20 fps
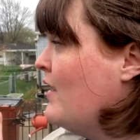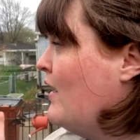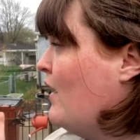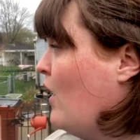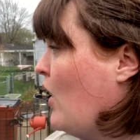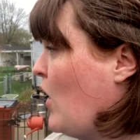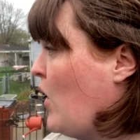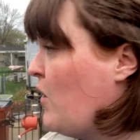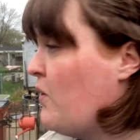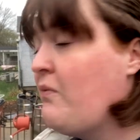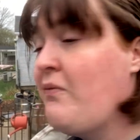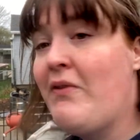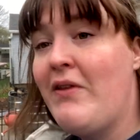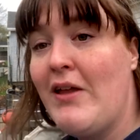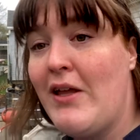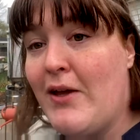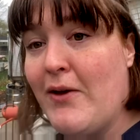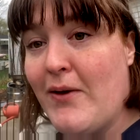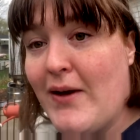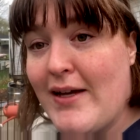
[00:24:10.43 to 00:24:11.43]

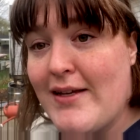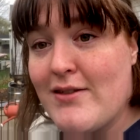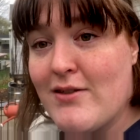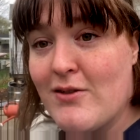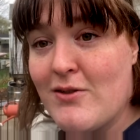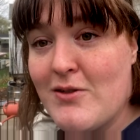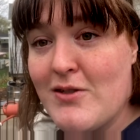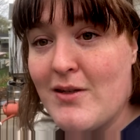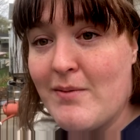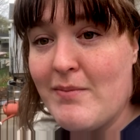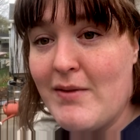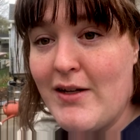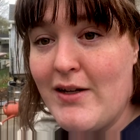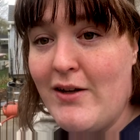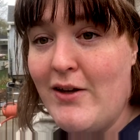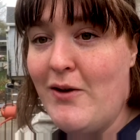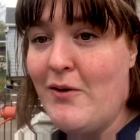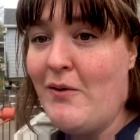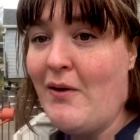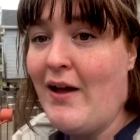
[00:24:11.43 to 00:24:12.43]
hopefully you guys learned something
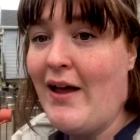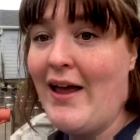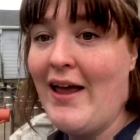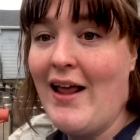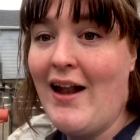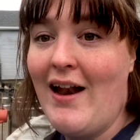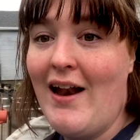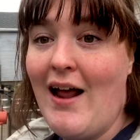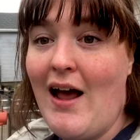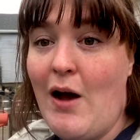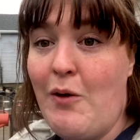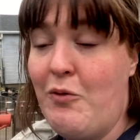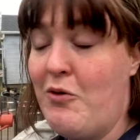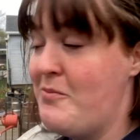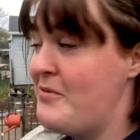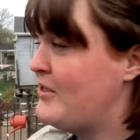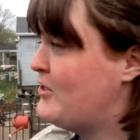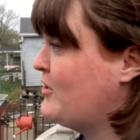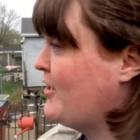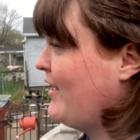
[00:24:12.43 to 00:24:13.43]
new and we'll
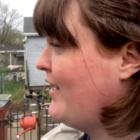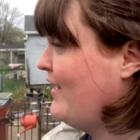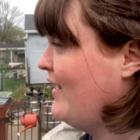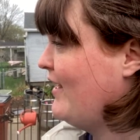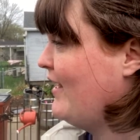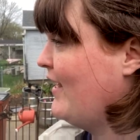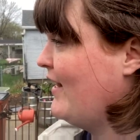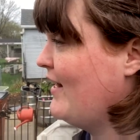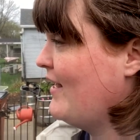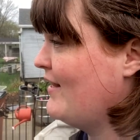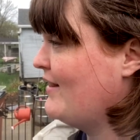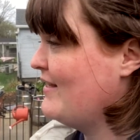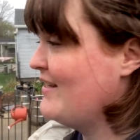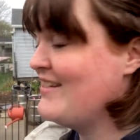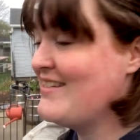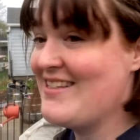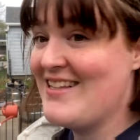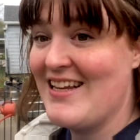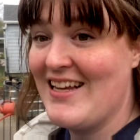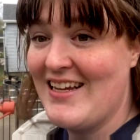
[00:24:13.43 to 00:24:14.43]
be checking in on
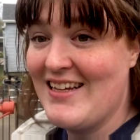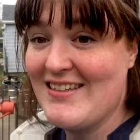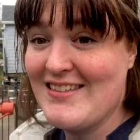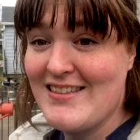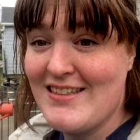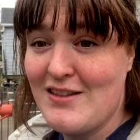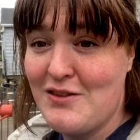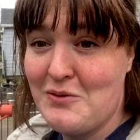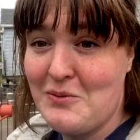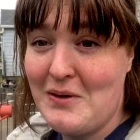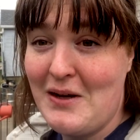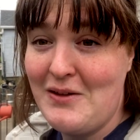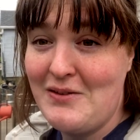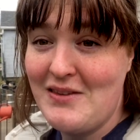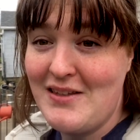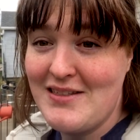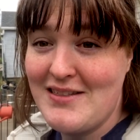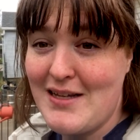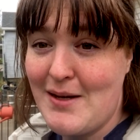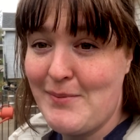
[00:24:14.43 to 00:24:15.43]
these things throughout
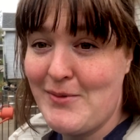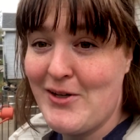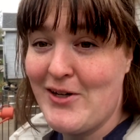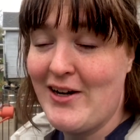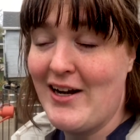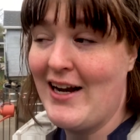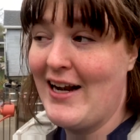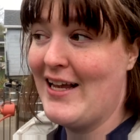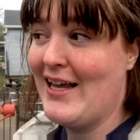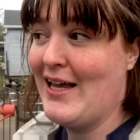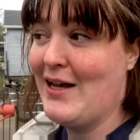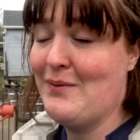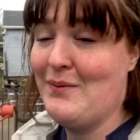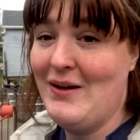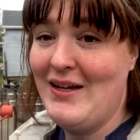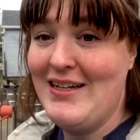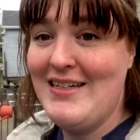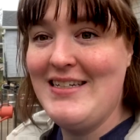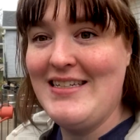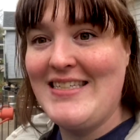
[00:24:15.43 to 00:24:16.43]
the summer and I can't
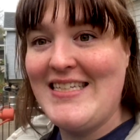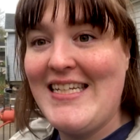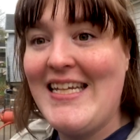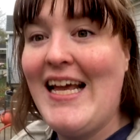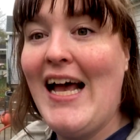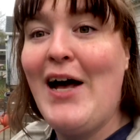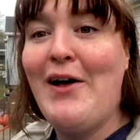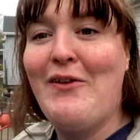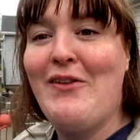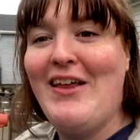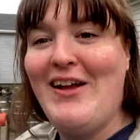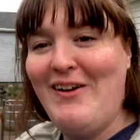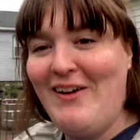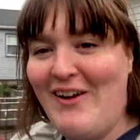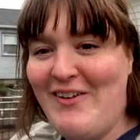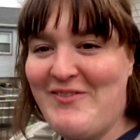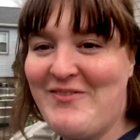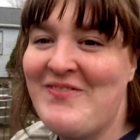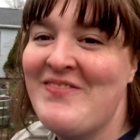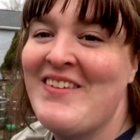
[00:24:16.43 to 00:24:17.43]
wait to see how they grow.